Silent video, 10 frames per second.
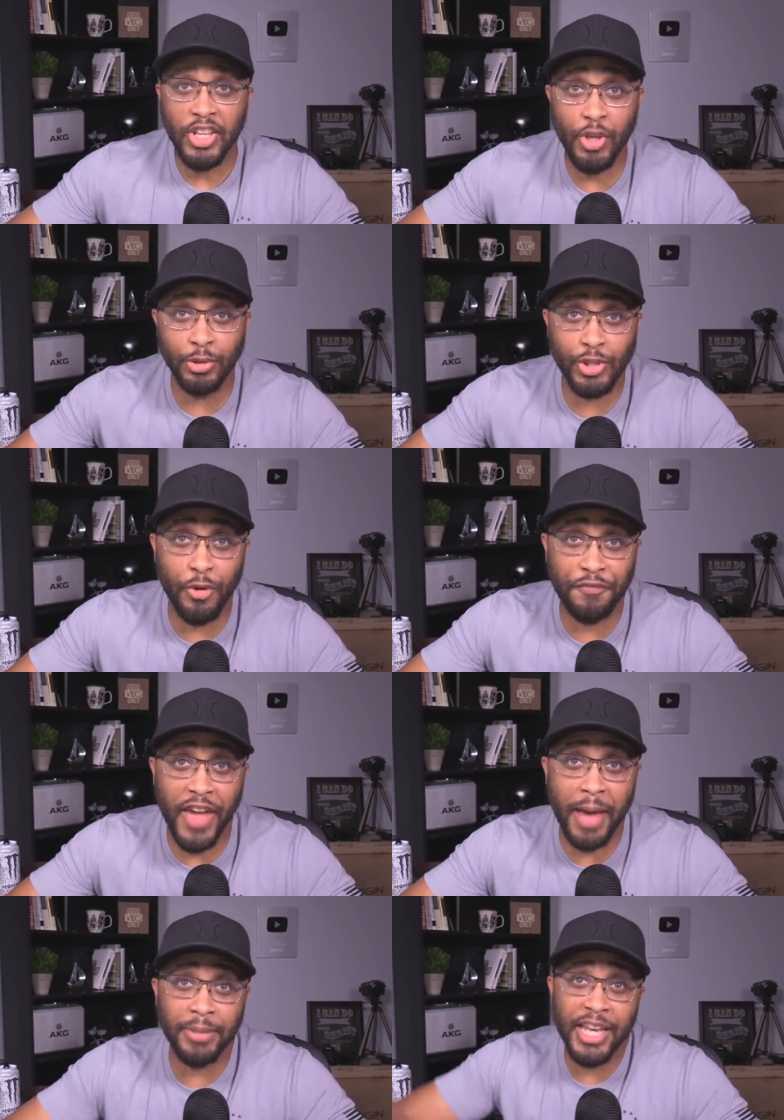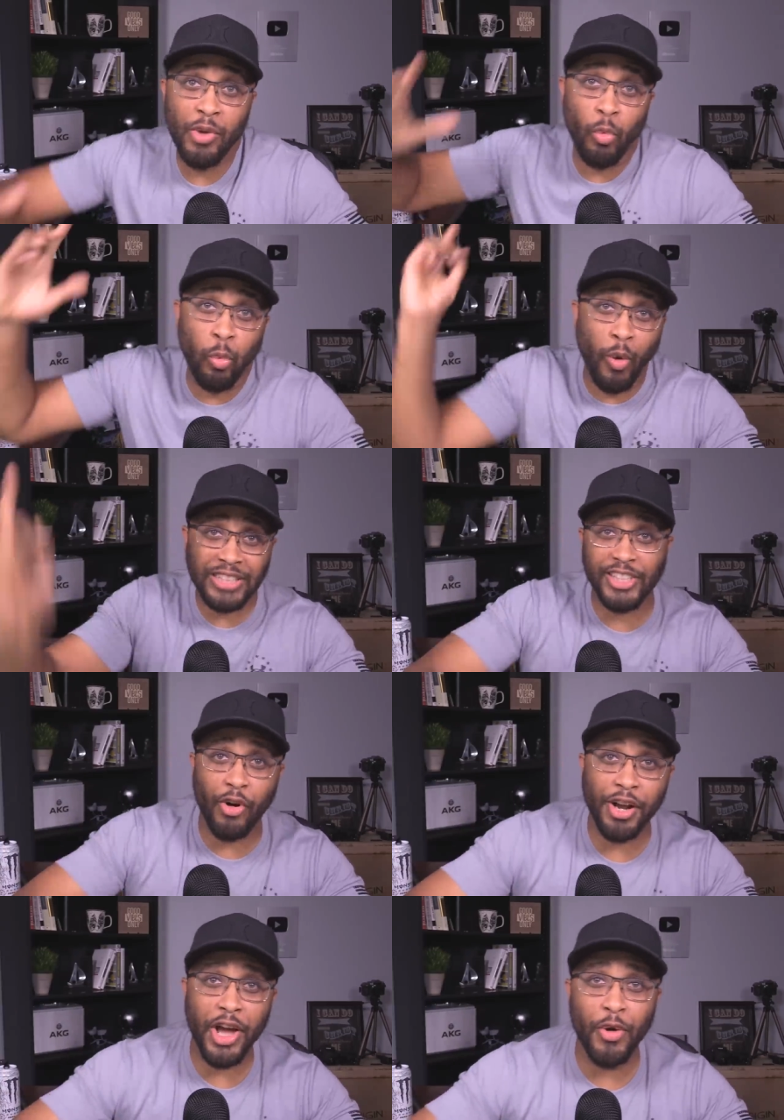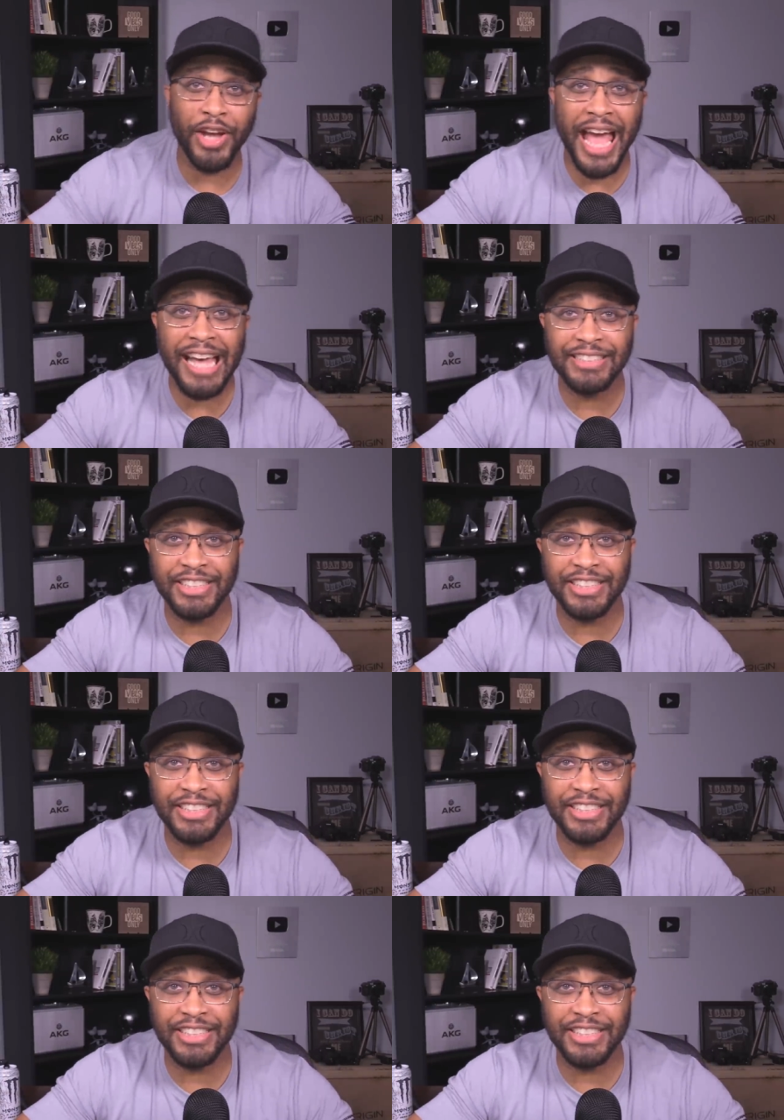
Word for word: YouTube family, what's going on, guys?